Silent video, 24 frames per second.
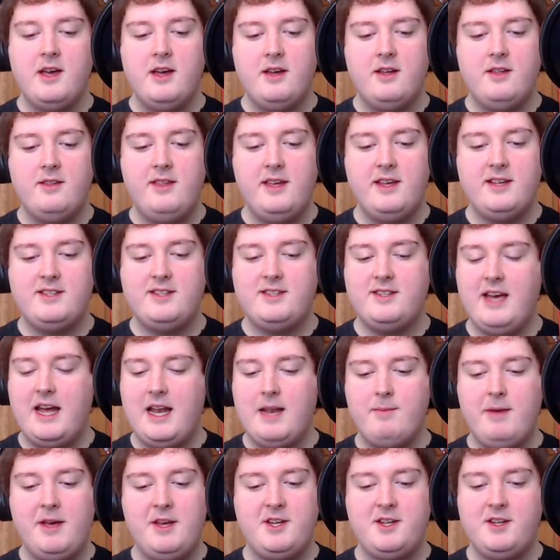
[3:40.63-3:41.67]
this
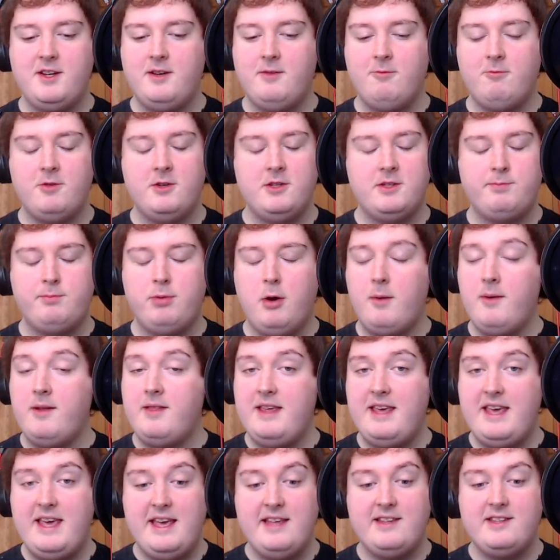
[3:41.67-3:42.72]
animation was probably
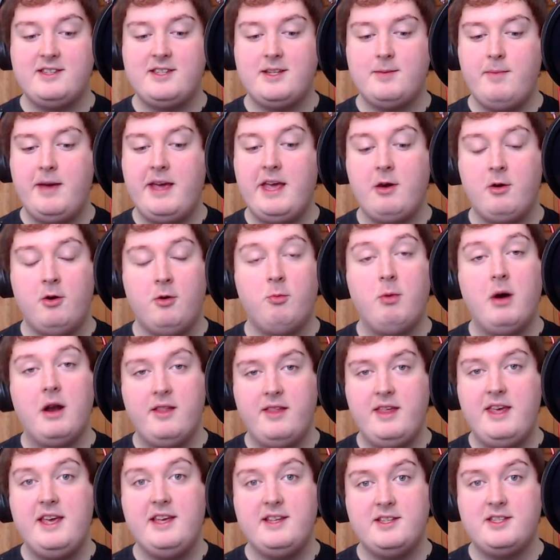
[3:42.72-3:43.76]
the easiest to make, or one
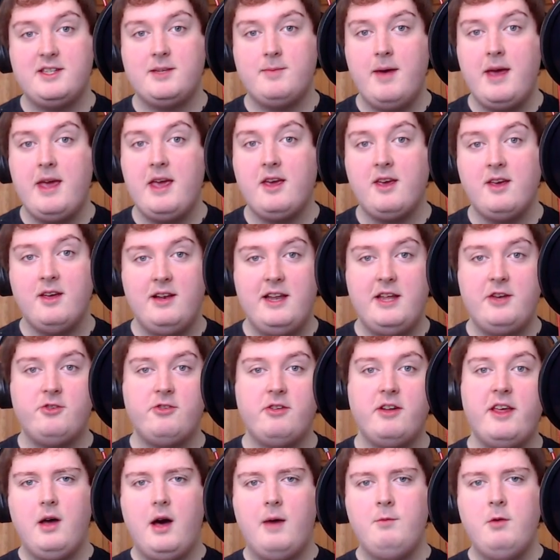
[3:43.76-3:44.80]
of the easiest to make,
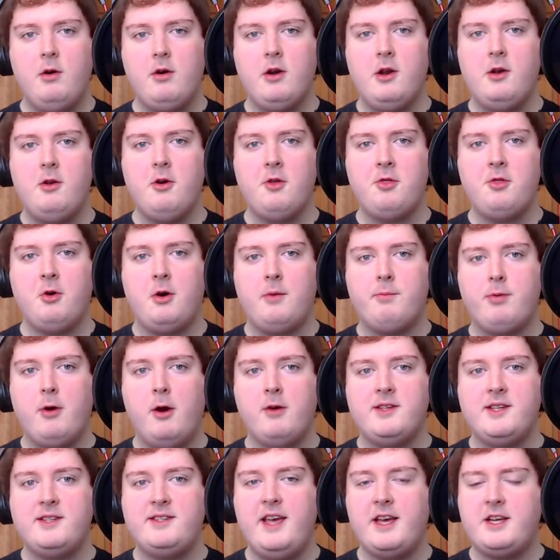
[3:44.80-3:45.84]
literally. I'm not going to do a thought
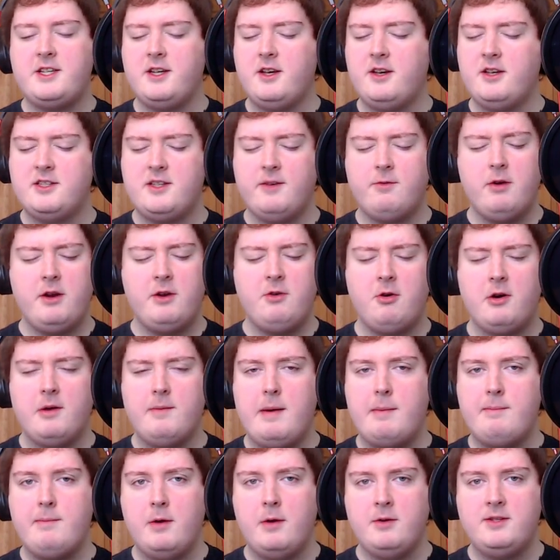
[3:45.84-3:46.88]
process section because I've already talked
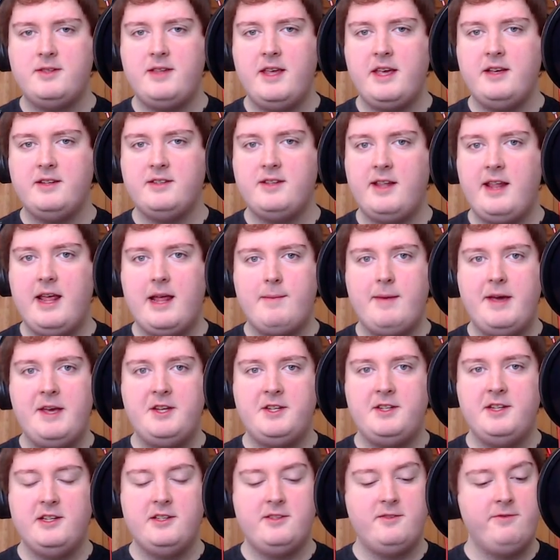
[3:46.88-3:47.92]
about most things in the
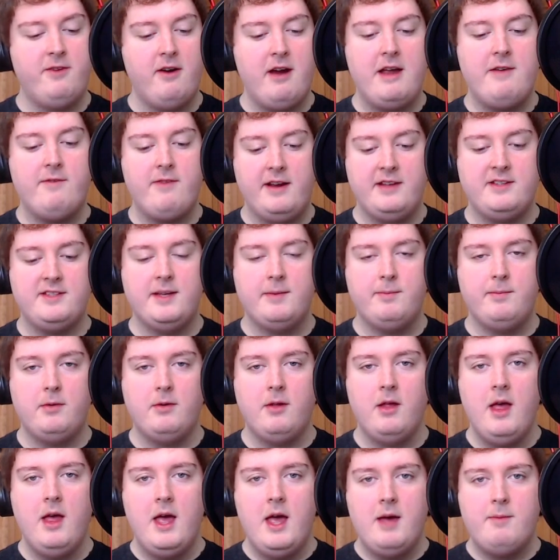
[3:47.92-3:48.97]
animation. It's very
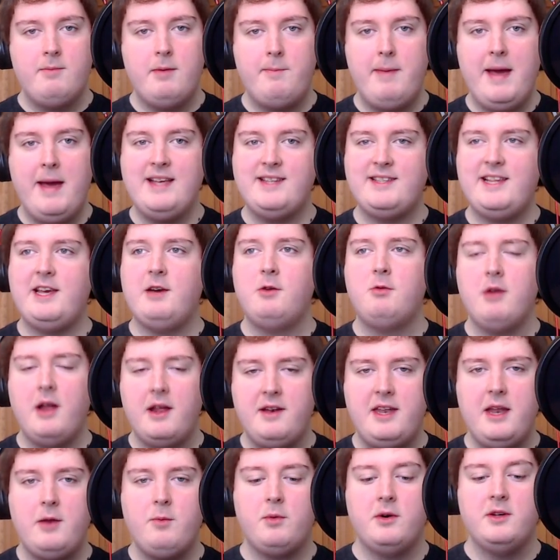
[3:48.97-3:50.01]
simple. But basically, all I
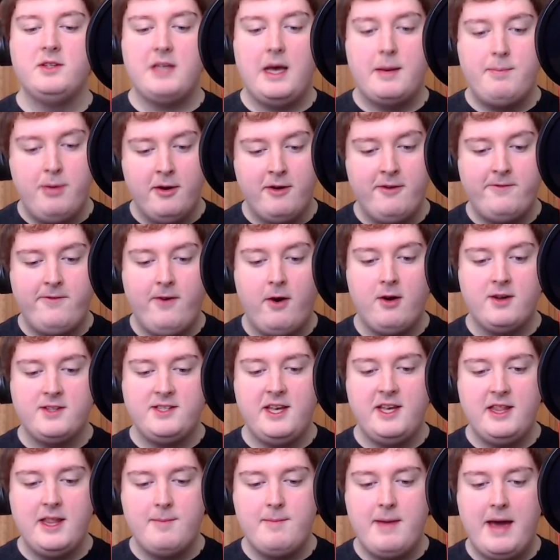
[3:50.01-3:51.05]
did was I put
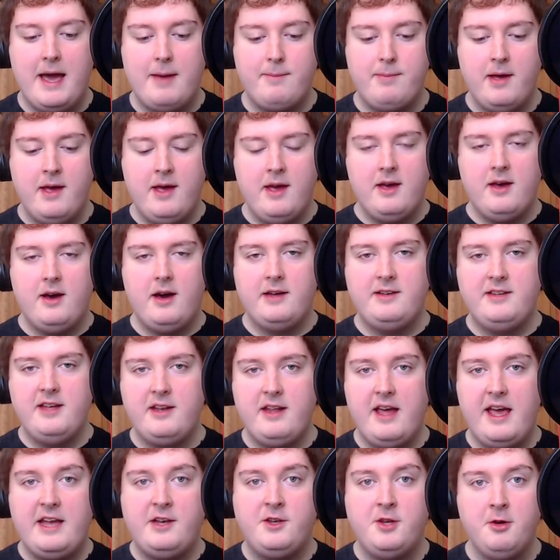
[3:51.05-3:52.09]
Foxy in the map, I
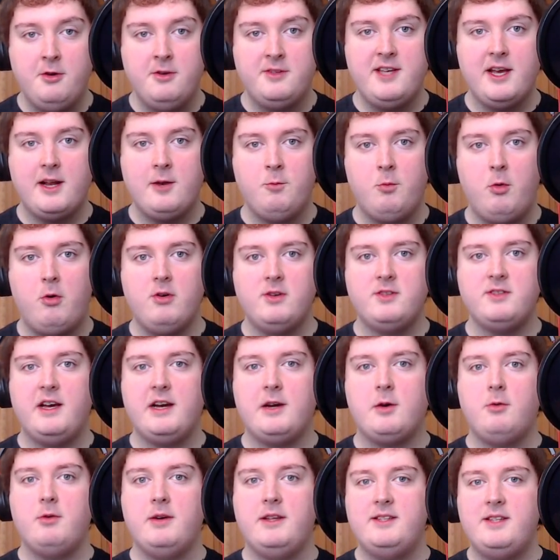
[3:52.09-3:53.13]
did a 2-second walk
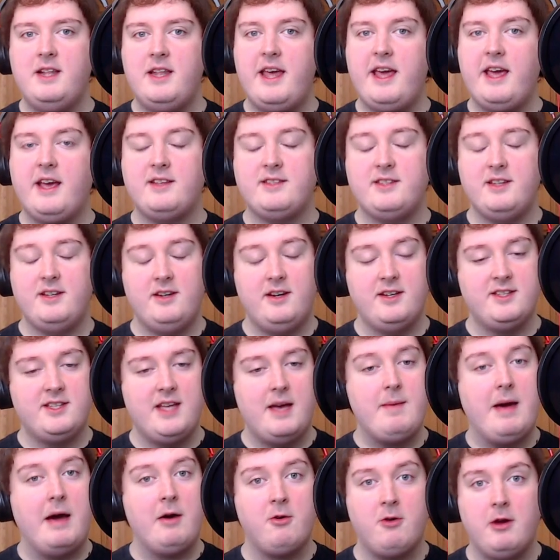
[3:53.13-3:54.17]
cycle on his legs, and I
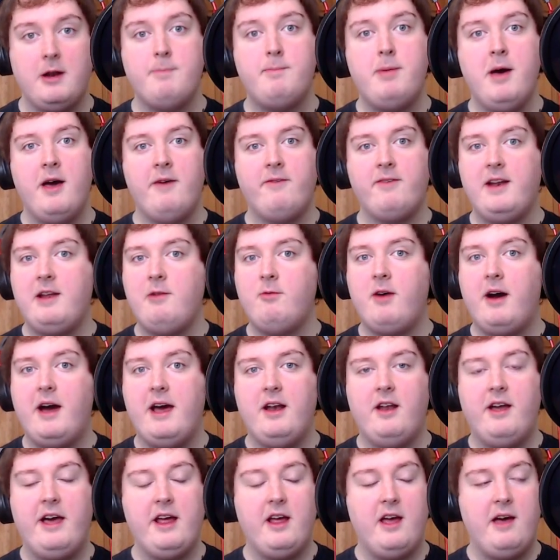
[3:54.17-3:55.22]
somehow got it perfectly right.
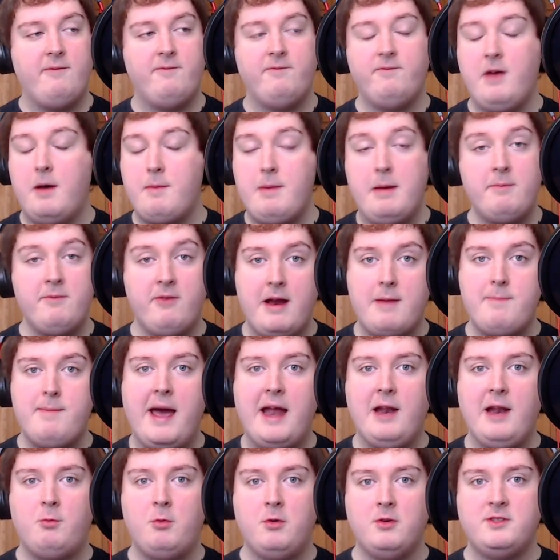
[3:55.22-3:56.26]
I've been very bad
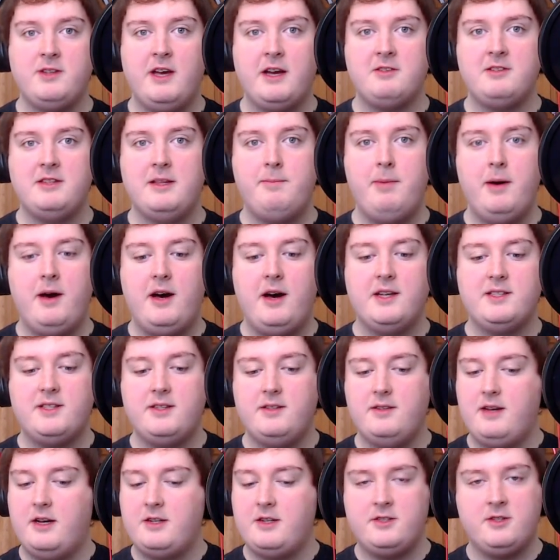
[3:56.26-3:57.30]
at walk cycles in the past,
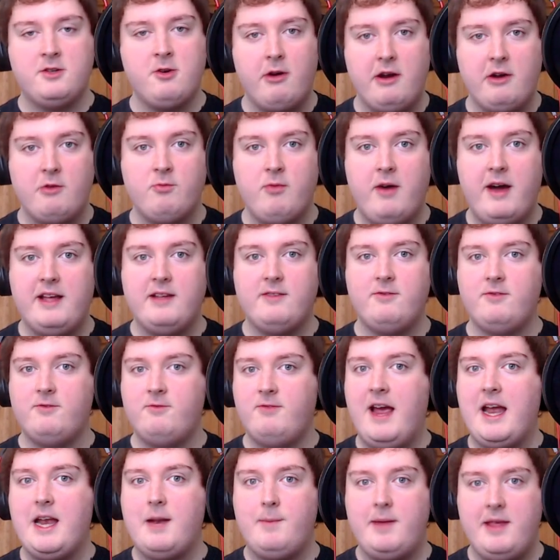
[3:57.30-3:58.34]
and I just got it right
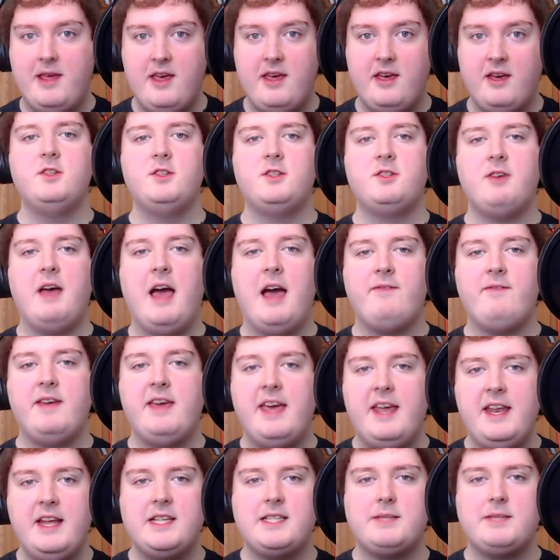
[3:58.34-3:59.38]
randomly here. So having
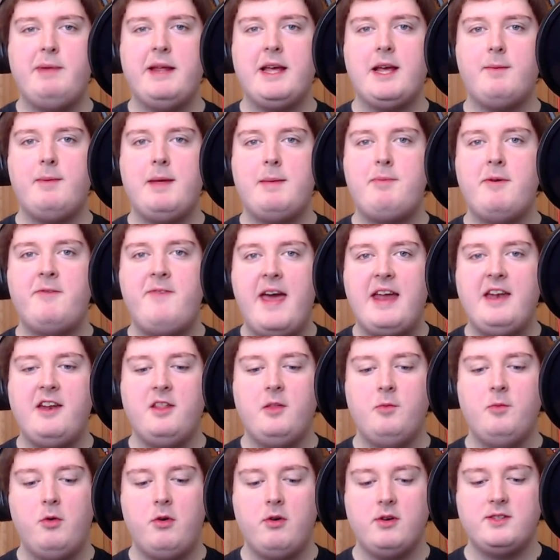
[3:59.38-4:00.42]
inexplicably perfected
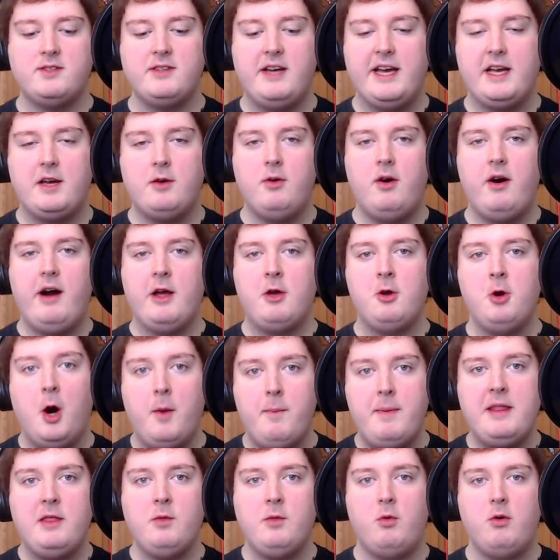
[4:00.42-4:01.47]
the walk cycle, I
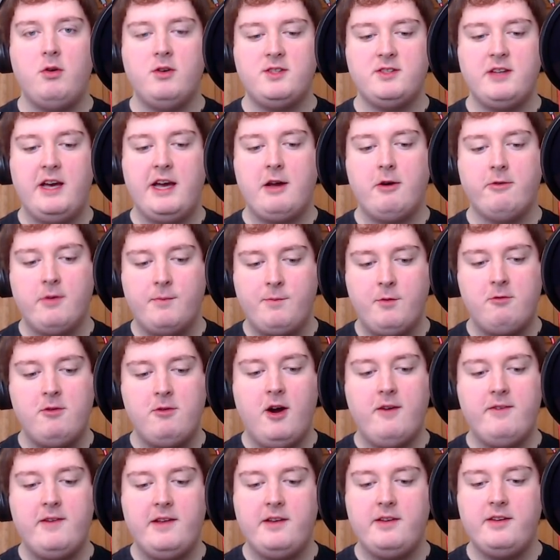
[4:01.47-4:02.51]
copied the walk cycle from the
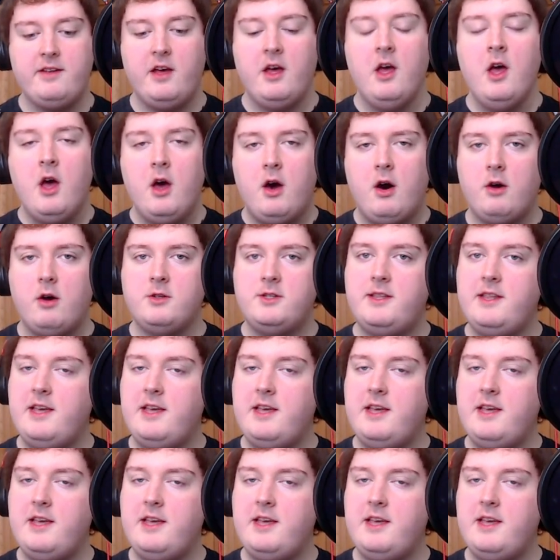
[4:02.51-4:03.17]
graph editor onto the